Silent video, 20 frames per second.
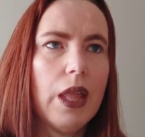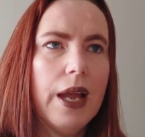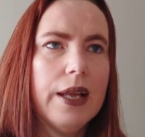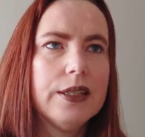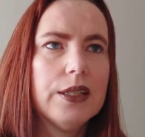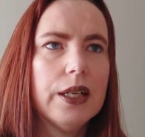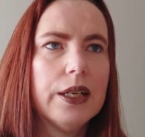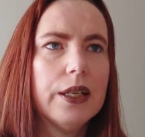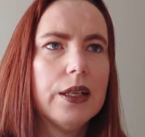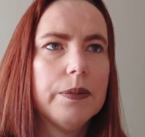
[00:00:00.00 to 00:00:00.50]

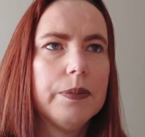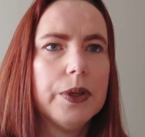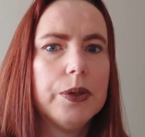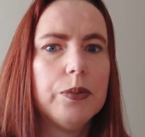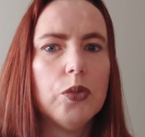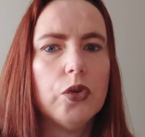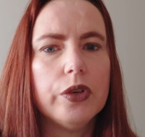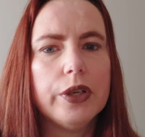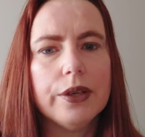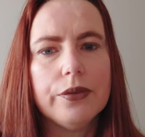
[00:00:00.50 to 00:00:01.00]
it's a little
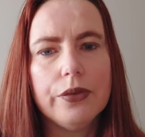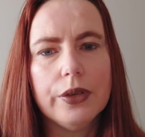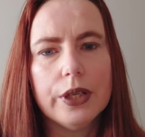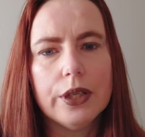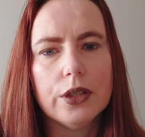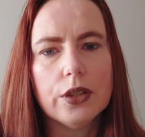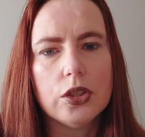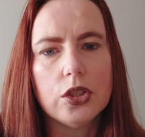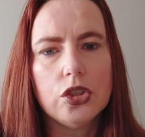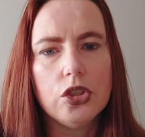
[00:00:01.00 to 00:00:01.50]
bit more
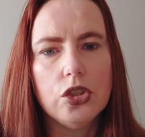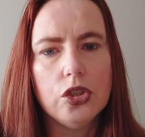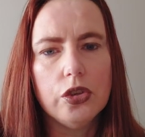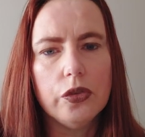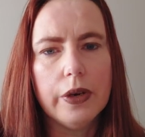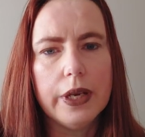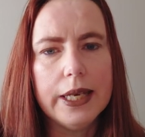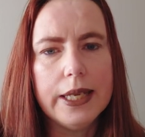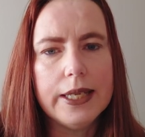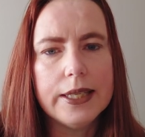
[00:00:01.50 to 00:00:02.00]
difficult to
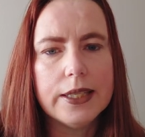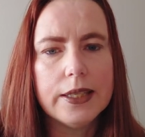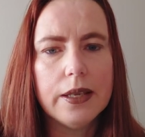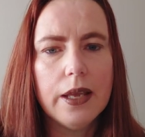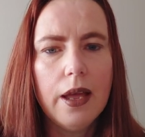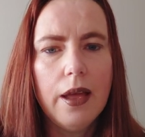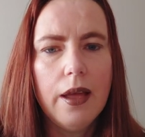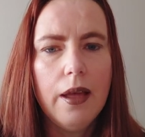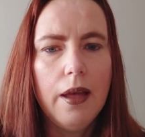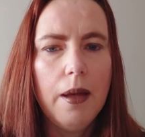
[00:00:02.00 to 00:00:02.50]
release,
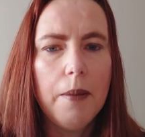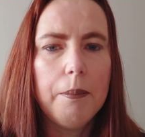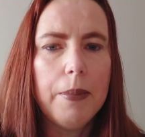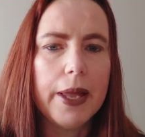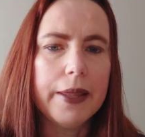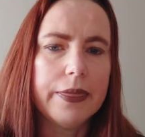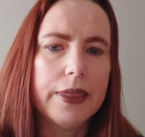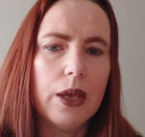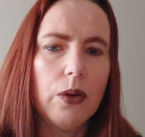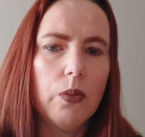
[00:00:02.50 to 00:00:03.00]

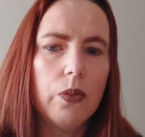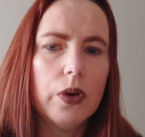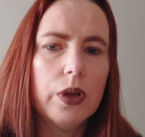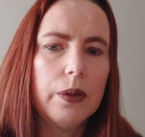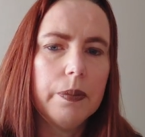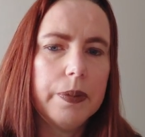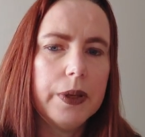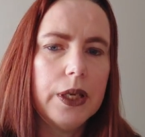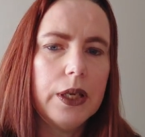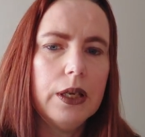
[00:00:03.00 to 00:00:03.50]
but it
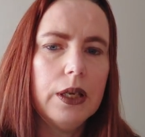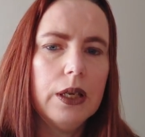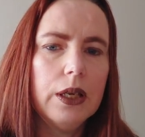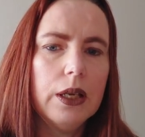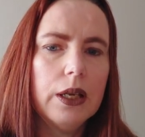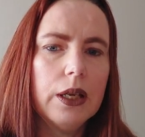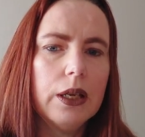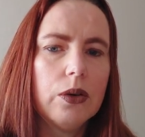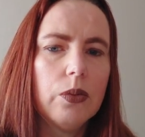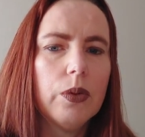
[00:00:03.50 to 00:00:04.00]
will
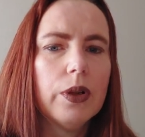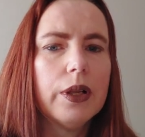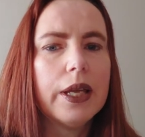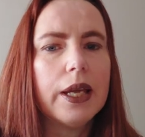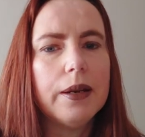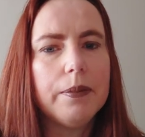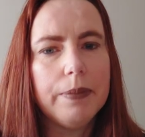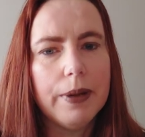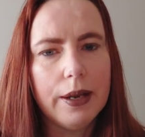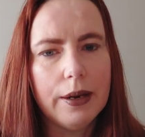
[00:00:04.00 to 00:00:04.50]

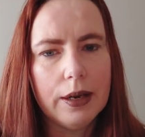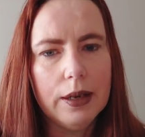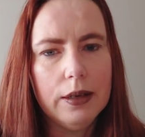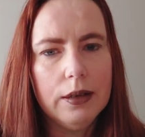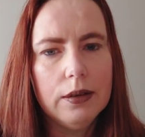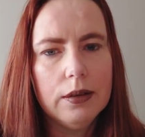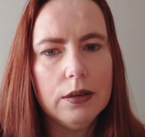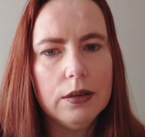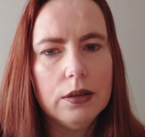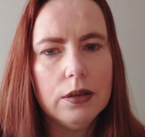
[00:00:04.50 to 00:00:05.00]
get better.
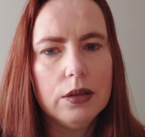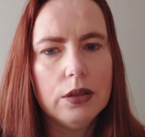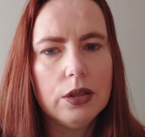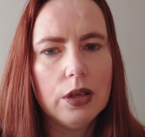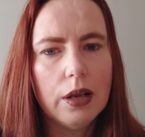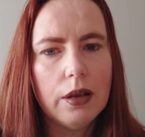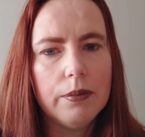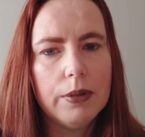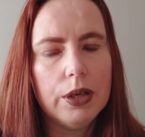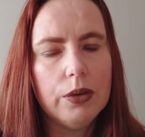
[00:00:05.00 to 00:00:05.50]

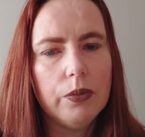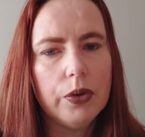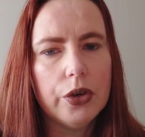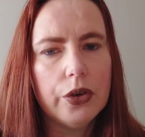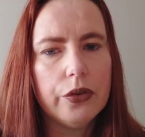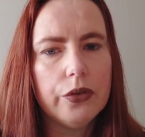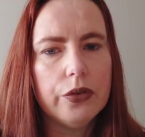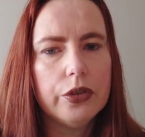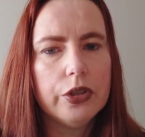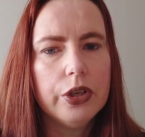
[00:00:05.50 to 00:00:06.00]
I mean, we
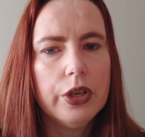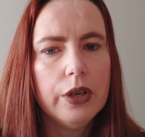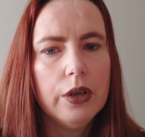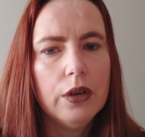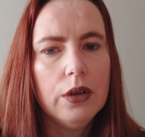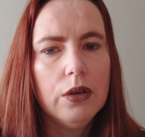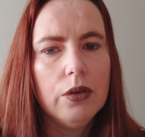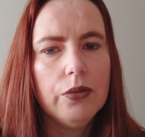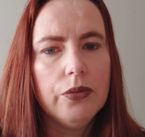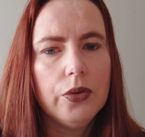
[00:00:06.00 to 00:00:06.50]
don't
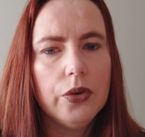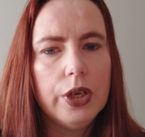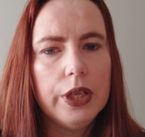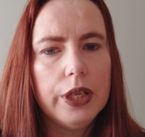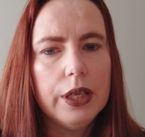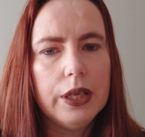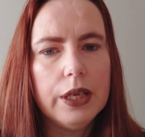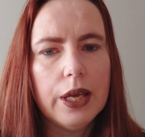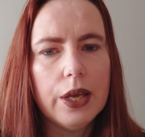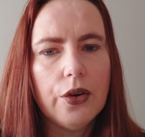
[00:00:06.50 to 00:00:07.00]

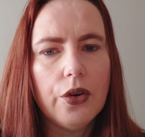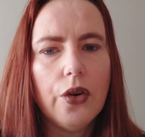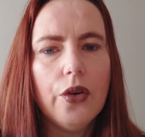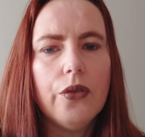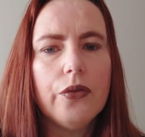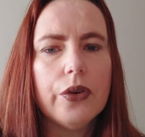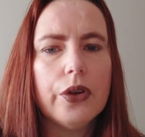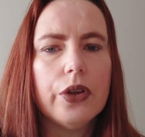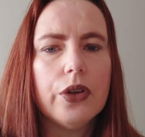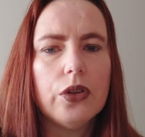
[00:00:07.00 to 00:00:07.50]
fully get
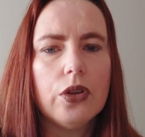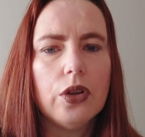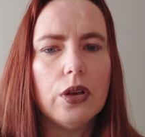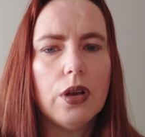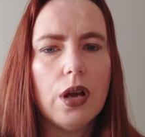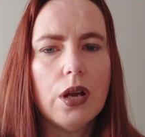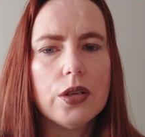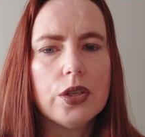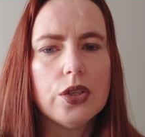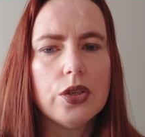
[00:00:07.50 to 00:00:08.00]
over the
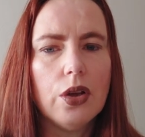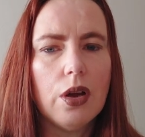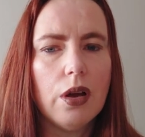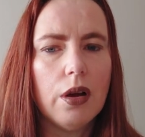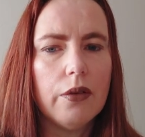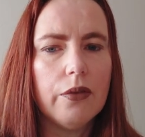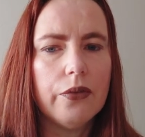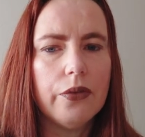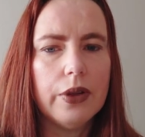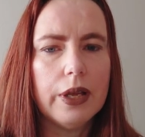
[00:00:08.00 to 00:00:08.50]
loss
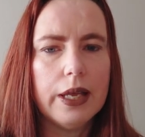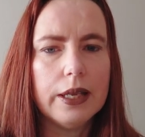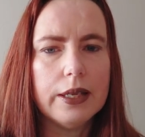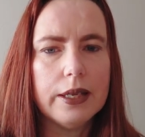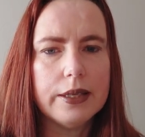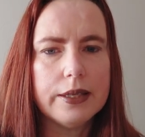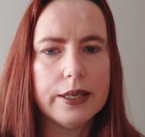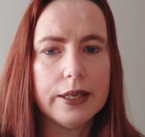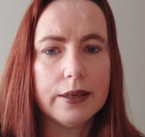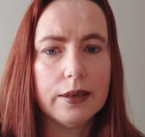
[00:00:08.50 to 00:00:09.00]
of
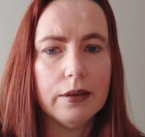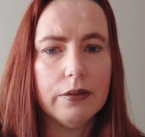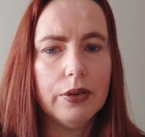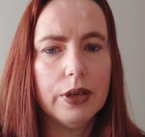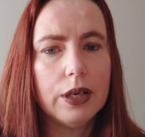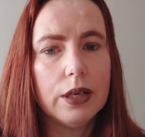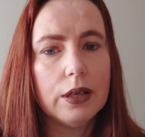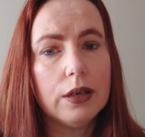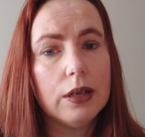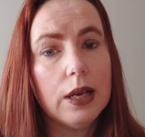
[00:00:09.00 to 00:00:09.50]
a
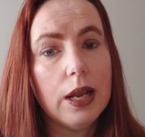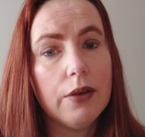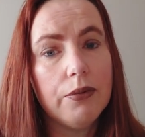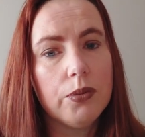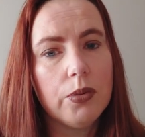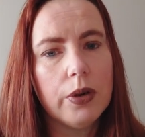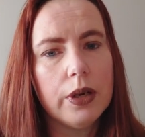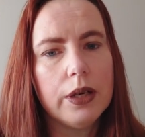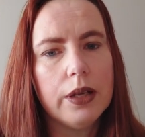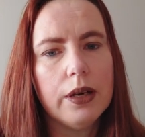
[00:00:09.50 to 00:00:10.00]
significant
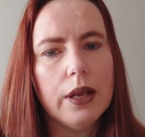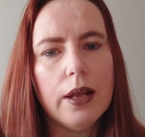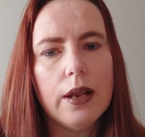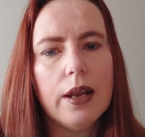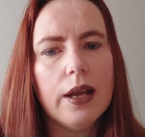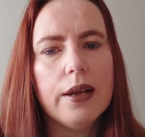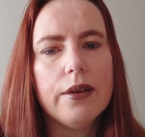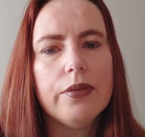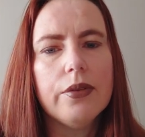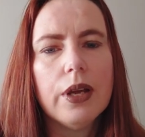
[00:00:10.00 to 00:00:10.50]
loved one in our
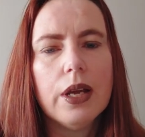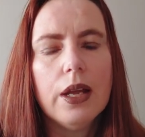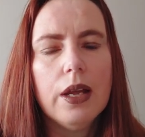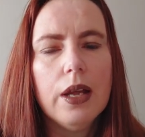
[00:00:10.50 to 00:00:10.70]
life,